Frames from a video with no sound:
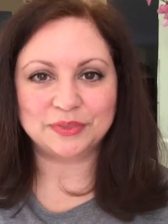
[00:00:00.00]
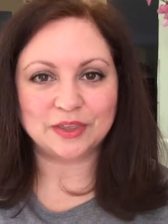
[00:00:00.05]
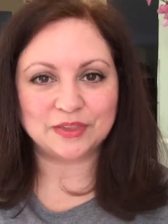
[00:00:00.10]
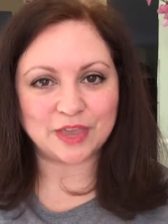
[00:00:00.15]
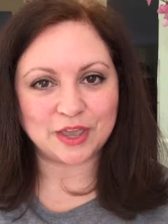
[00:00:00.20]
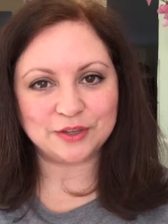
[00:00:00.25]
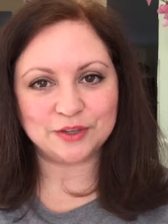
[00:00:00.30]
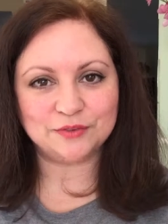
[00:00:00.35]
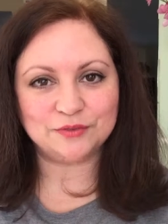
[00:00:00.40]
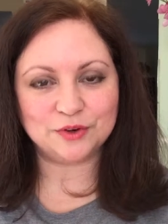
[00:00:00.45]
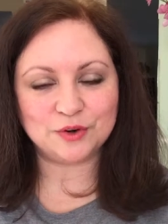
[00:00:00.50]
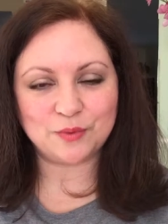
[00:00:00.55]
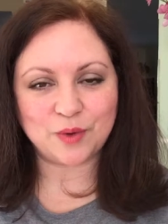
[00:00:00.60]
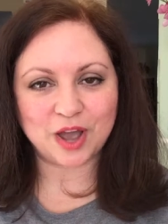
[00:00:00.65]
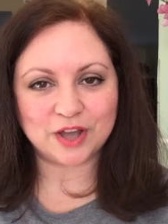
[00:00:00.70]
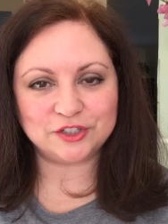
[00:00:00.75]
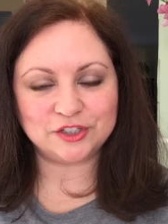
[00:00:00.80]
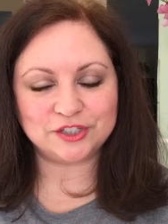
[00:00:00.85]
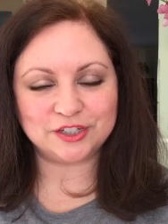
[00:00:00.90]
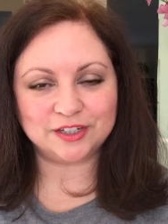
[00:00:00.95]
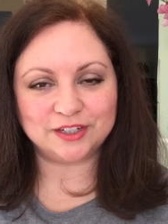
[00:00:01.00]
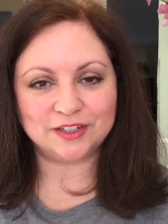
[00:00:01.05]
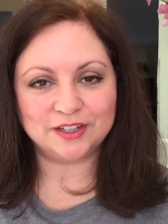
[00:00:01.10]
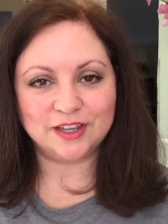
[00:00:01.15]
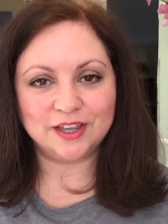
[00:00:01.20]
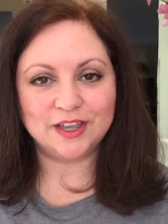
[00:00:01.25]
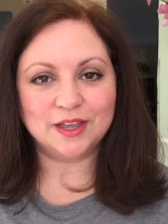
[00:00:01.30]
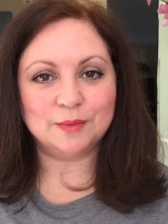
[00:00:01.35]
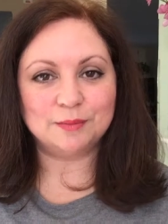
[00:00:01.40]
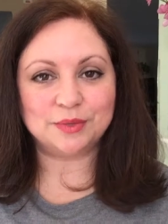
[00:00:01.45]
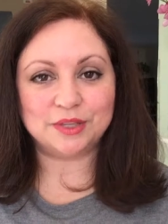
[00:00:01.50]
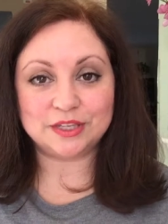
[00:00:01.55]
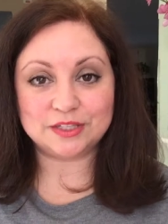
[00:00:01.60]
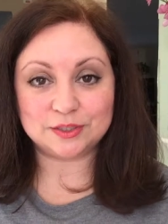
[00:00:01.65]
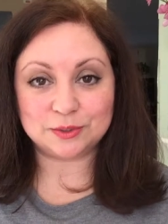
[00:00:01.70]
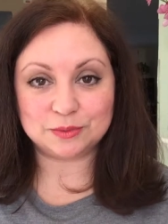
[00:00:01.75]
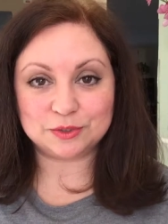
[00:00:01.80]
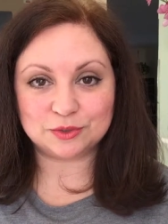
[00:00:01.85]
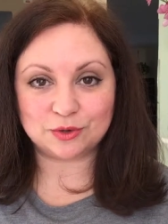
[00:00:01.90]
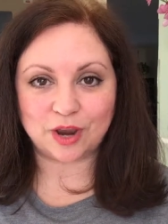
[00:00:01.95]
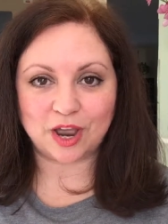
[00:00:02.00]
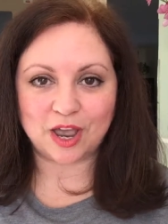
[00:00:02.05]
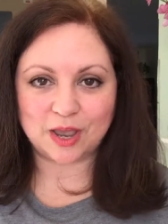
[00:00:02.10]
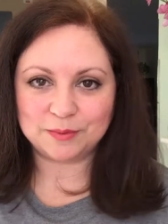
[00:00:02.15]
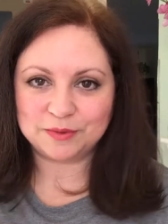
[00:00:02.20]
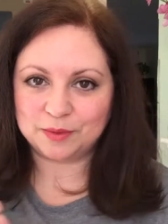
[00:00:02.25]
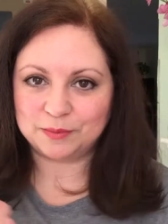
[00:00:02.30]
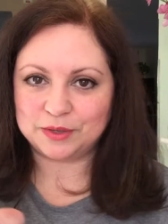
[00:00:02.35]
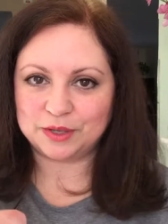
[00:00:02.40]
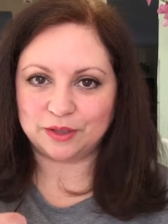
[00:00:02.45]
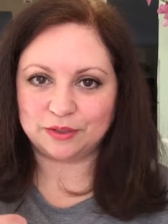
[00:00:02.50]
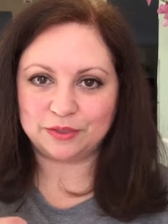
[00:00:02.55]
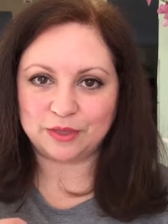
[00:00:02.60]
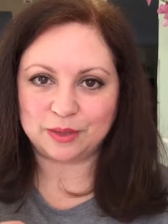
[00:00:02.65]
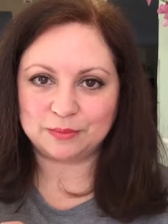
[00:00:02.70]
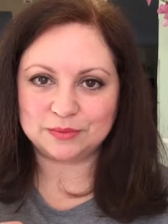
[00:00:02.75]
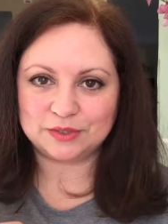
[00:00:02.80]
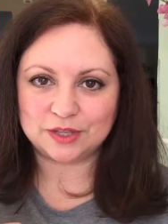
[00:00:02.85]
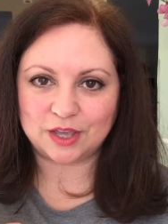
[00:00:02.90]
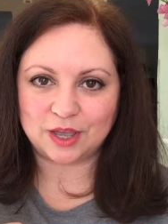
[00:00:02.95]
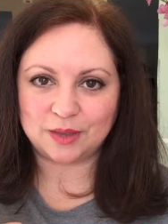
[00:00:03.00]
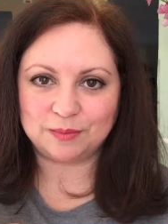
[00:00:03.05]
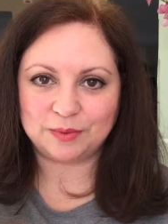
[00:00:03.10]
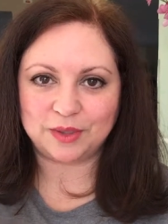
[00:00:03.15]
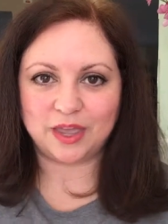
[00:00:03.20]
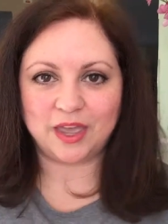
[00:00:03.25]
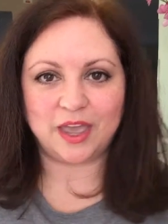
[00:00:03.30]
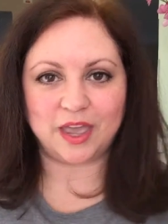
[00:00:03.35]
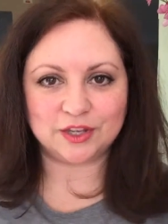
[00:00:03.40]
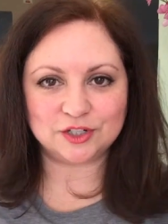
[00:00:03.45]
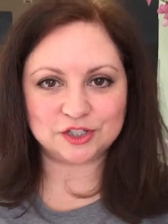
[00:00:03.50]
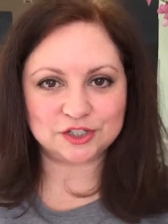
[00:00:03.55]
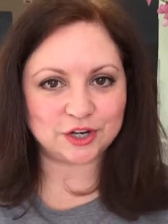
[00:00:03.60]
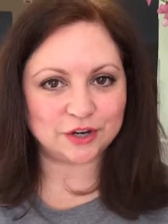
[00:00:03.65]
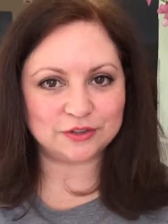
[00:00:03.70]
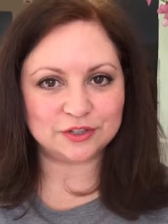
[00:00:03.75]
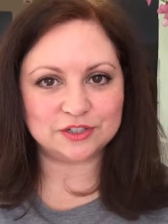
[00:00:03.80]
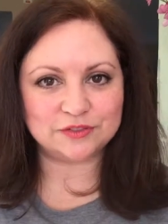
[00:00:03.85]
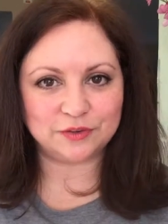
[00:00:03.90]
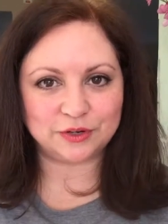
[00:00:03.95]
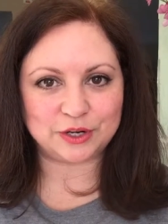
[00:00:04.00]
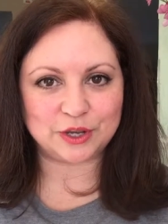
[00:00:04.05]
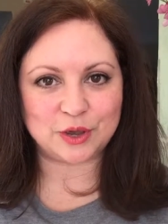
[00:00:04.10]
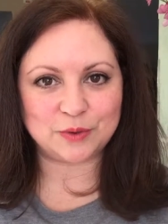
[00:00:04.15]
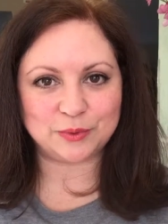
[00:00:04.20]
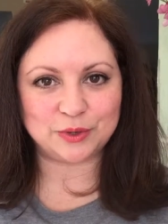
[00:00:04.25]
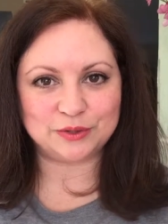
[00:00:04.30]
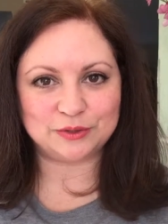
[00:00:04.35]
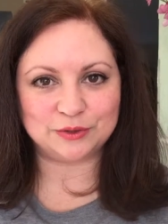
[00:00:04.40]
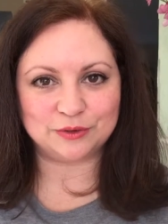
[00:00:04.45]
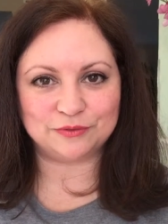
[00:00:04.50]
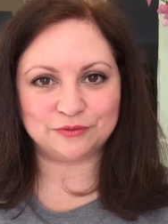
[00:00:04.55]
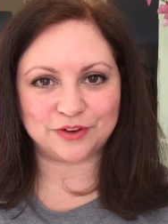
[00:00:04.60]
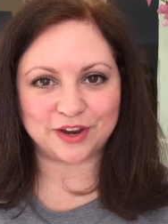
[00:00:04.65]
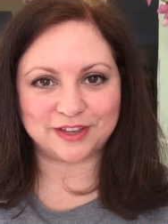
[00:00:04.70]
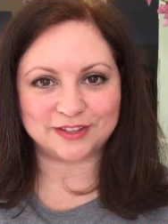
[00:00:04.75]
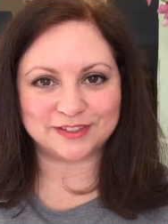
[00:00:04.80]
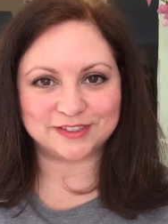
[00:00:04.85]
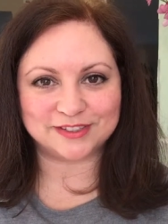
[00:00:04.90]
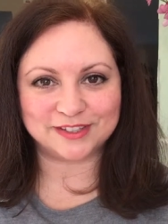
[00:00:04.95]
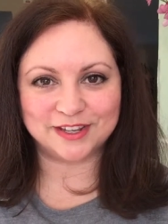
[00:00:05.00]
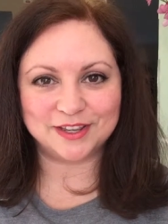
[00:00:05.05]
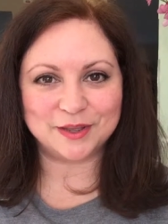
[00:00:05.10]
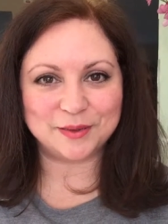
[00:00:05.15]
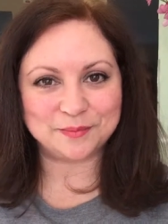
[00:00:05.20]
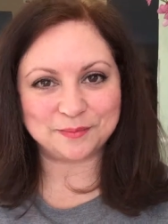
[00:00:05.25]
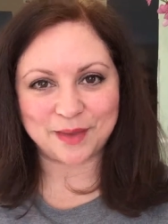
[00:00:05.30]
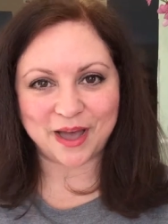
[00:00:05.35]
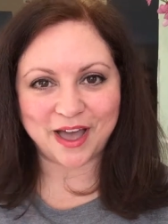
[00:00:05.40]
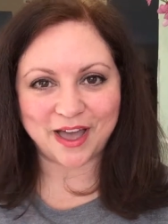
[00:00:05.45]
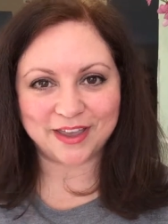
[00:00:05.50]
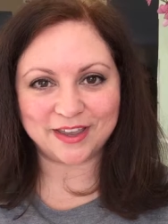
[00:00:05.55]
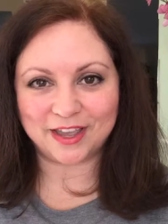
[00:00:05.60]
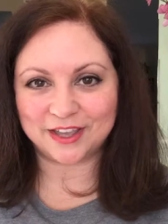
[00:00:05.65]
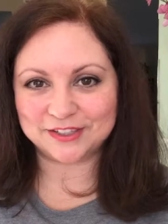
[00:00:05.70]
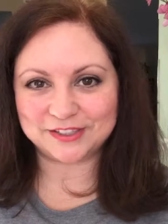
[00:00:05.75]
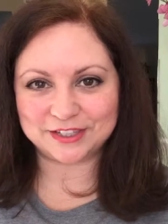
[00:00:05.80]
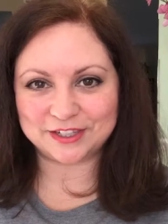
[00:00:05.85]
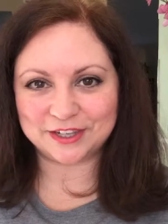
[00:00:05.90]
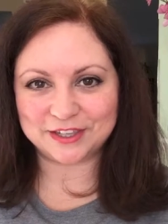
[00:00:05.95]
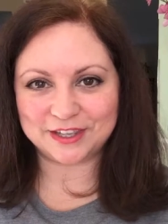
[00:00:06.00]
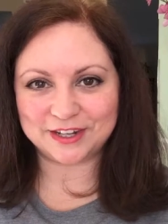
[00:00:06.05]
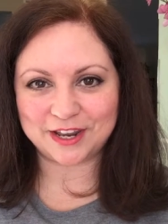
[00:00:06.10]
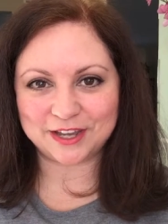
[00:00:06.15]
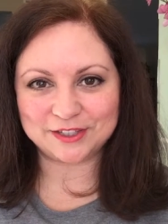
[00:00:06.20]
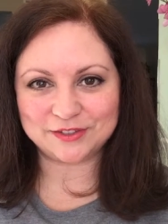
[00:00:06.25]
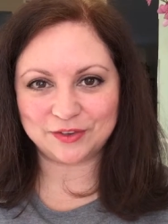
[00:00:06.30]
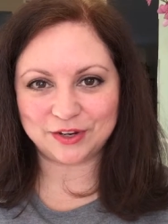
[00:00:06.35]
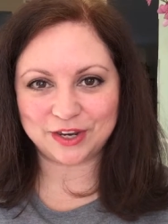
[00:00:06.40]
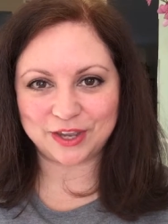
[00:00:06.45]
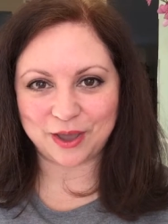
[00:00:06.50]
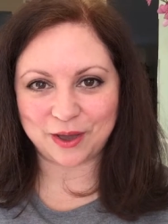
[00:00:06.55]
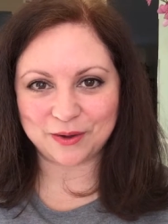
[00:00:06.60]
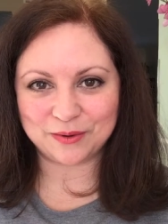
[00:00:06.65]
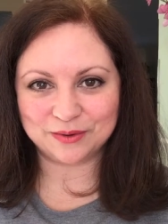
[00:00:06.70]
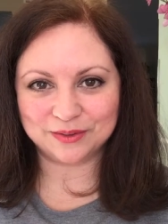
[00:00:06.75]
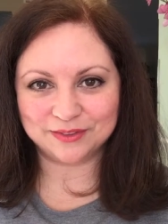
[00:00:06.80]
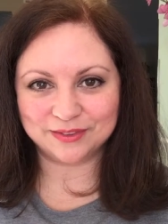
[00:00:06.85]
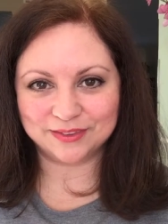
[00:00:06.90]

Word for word: Thank you for watching. Please subscribe, give me a thumbs up, and share this video with your friends. Bye, I'll see you in the next video.